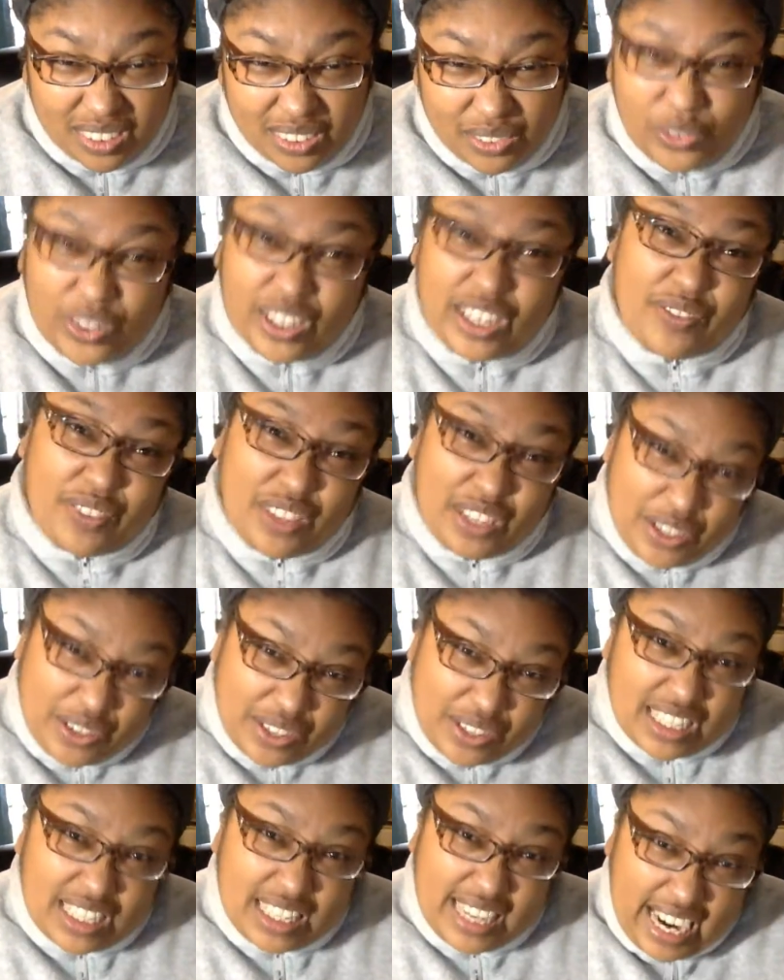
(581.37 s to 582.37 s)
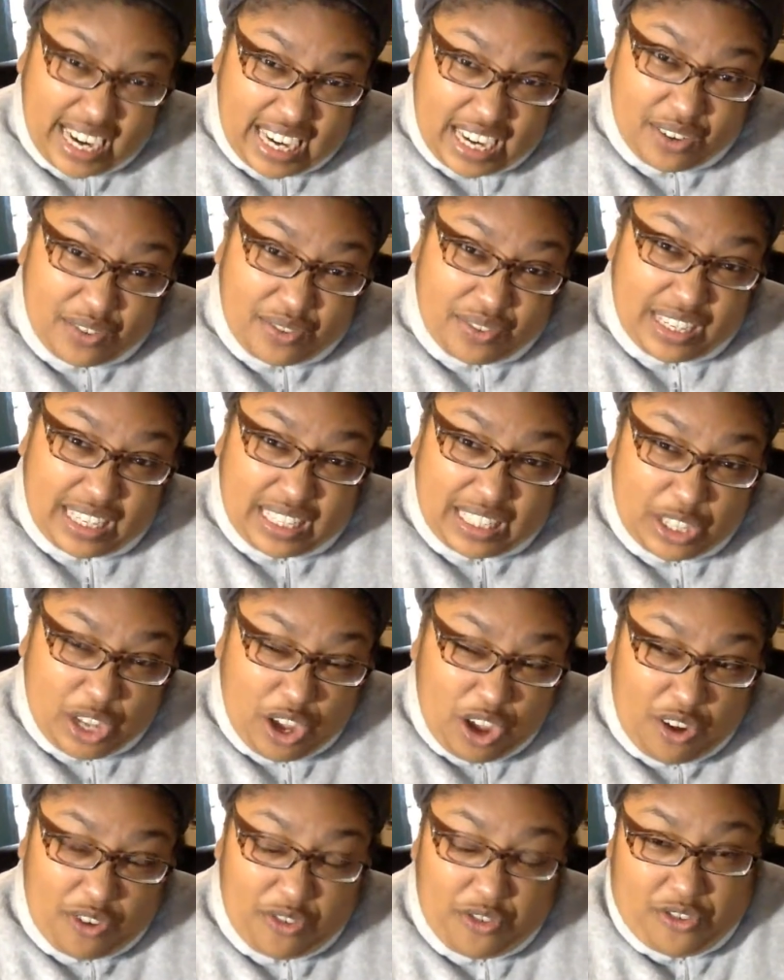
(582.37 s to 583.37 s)
Well, if the news is negative, it's
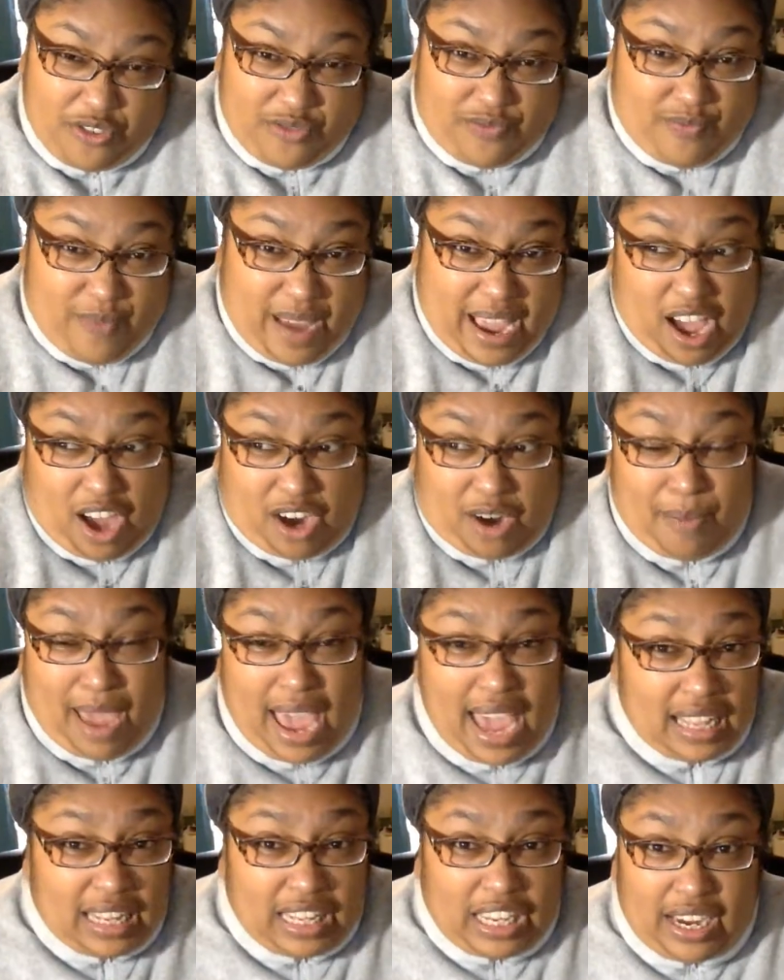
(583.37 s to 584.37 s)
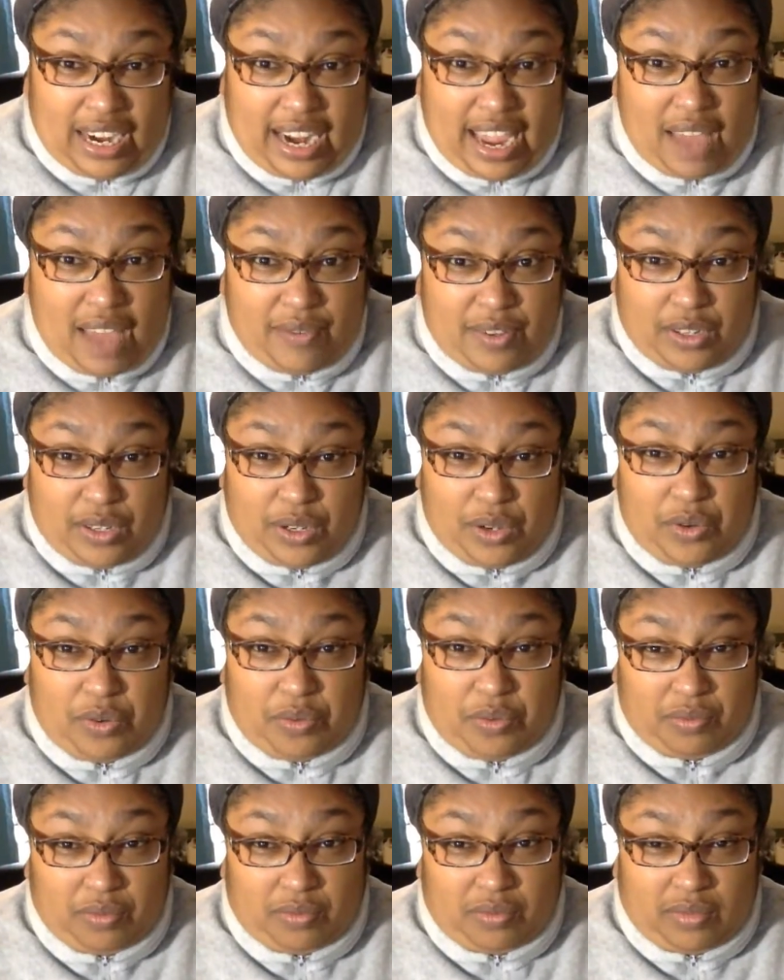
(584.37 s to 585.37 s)
automatically going to have a
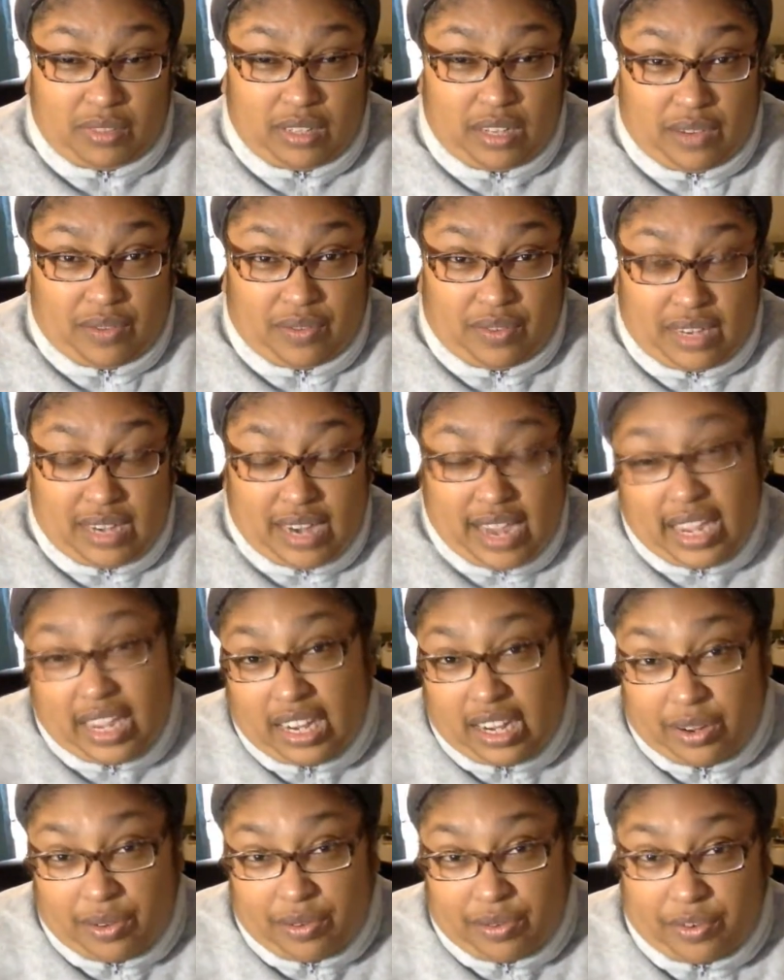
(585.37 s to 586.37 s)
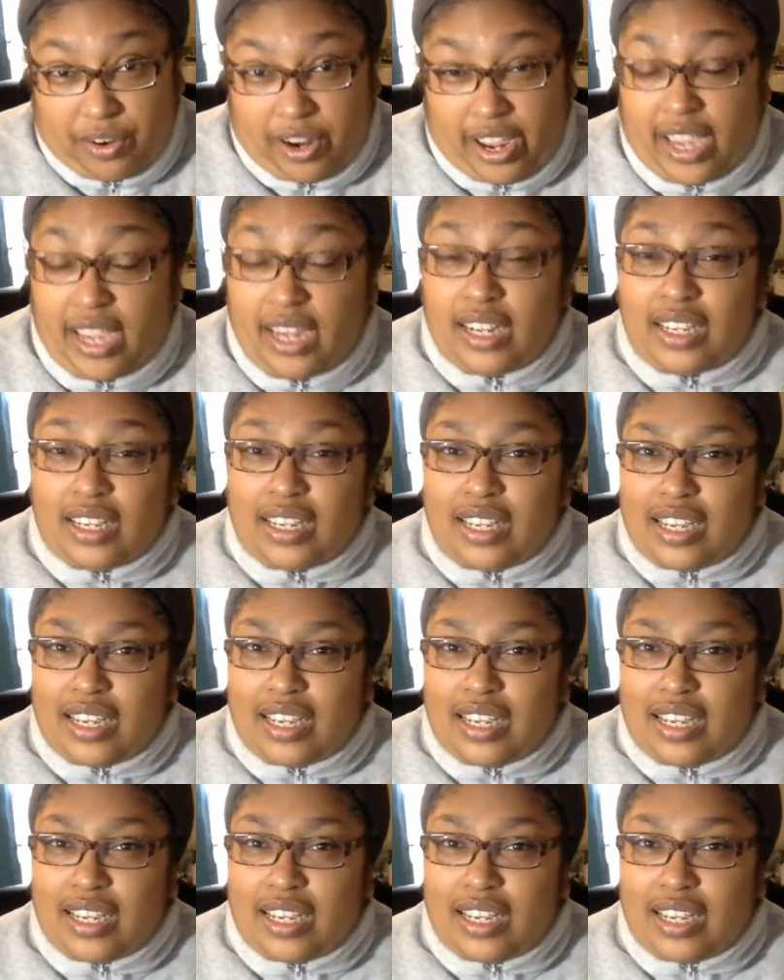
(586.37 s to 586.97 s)
tone of a negative, right?